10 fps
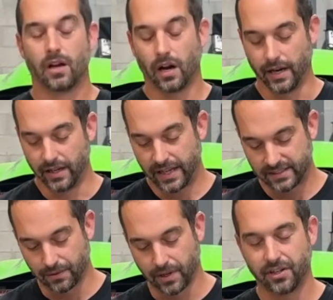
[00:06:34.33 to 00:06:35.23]
All right, next
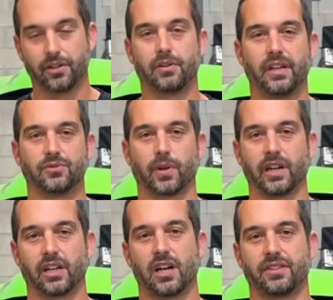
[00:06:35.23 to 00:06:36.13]
thing we're gonna do is we're
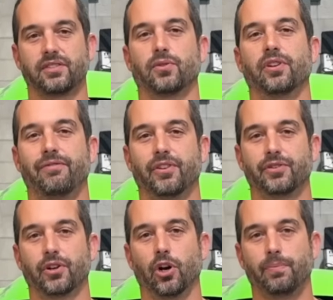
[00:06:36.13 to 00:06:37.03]
gonna cut this oil
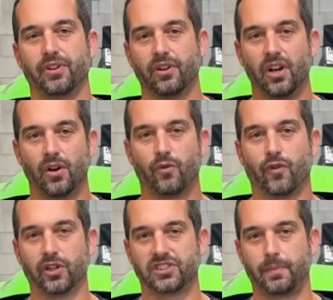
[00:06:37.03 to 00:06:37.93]
filter open
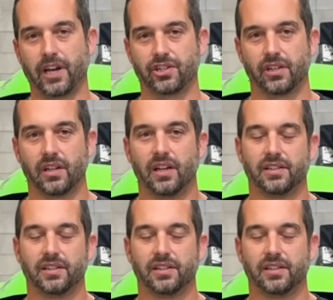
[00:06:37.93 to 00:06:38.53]
for inspection.